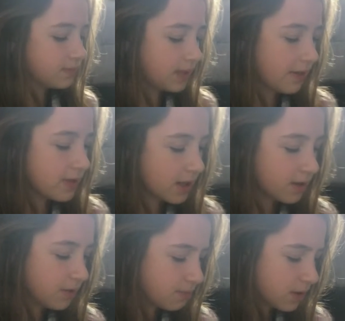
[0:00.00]
they've done a
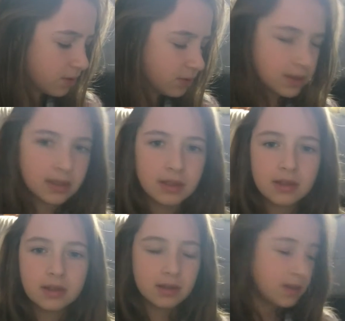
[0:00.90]
new mold
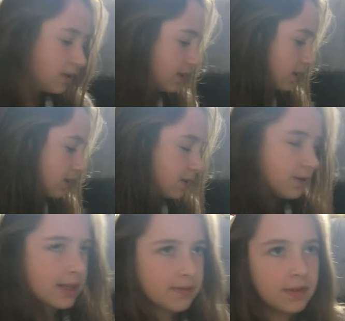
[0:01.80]
in
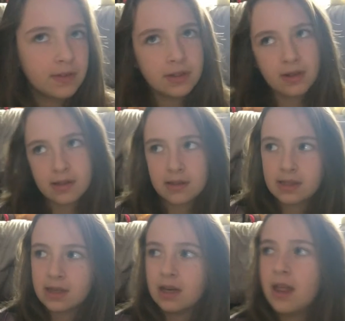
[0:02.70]
2015,
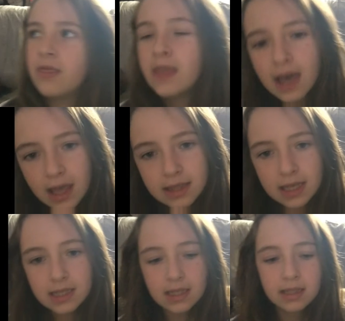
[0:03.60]
2016, and then
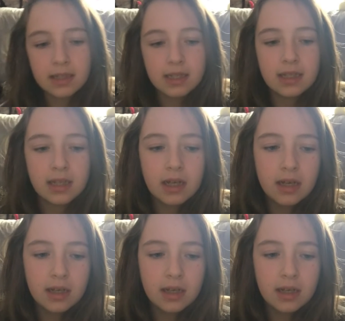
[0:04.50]
they did the